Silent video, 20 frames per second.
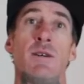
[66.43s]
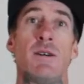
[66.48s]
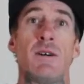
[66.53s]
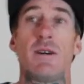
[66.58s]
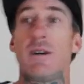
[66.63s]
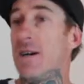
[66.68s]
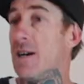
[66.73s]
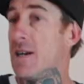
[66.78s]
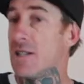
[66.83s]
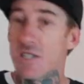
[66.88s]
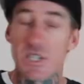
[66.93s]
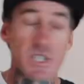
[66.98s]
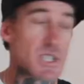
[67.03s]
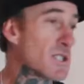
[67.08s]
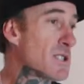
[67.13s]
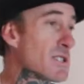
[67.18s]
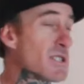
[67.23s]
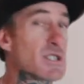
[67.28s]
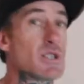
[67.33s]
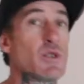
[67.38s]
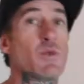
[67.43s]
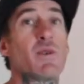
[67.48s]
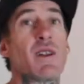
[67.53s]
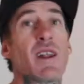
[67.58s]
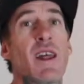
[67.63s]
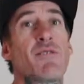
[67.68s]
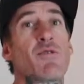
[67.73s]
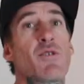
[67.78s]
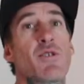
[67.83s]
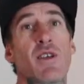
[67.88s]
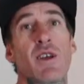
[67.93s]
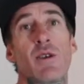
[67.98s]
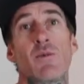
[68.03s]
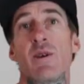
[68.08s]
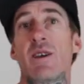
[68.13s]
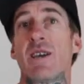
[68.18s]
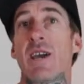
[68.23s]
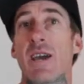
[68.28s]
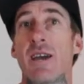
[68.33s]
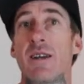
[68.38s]
uh, just doing everything
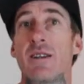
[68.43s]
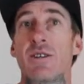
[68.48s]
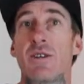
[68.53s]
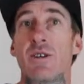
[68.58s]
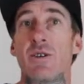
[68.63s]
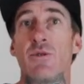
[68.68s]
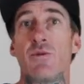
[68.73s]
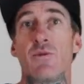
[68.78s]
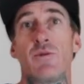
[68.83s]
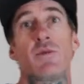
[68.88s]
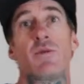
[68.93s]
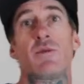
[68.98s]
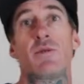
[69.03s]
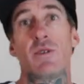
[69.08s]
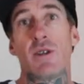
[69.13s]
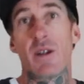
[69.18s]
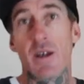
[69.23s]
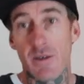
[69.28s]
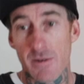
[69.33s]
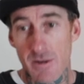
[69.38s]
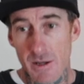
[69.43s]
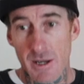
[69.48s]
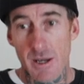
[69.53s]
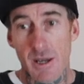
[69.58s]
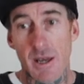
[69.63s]
we can to, you know,